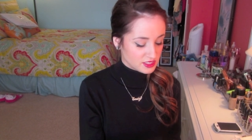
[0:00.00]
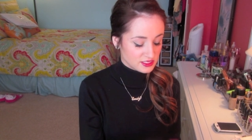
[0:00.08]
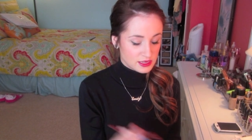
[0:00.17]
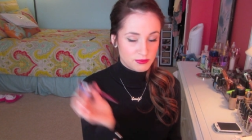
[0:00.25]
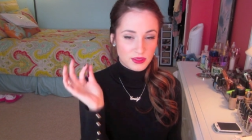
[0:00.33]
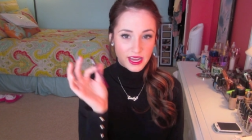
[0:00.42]
The
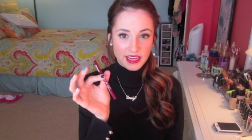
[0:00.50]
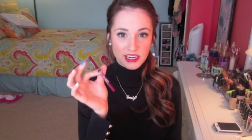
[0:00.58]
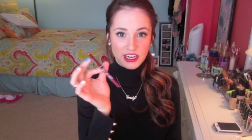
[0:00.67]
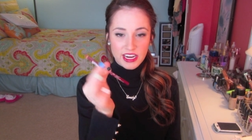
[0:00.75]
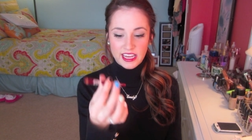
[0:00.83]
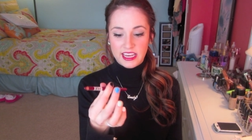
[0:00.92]
lip
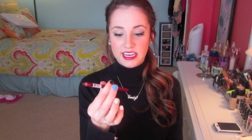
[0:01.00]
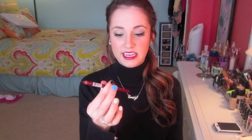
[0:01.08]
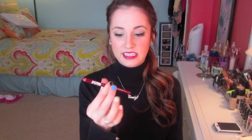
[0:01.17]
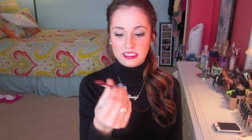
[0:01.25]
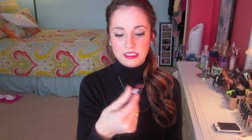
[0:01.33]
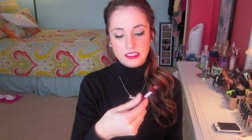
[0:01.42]
liner
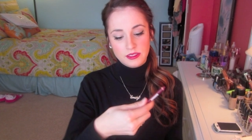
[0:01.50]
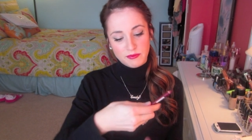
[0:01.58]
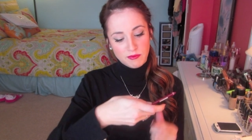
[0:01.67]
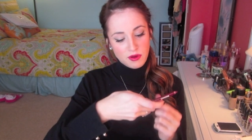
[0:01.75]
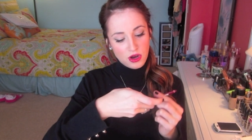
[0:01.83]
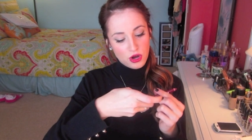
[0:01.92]
is
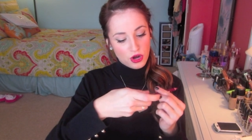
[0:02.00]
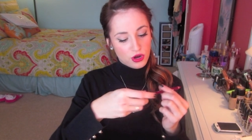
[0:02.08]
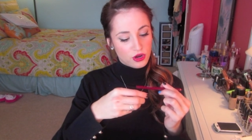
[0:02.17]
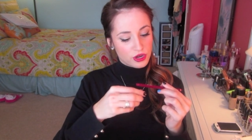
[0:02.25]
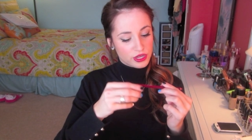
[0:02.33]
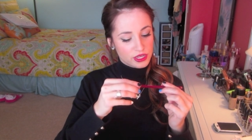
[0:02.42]

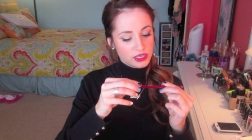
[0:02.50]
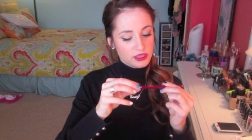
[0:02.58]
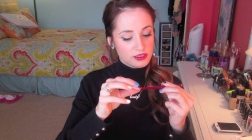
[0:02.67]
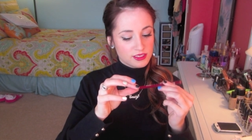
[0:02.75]
by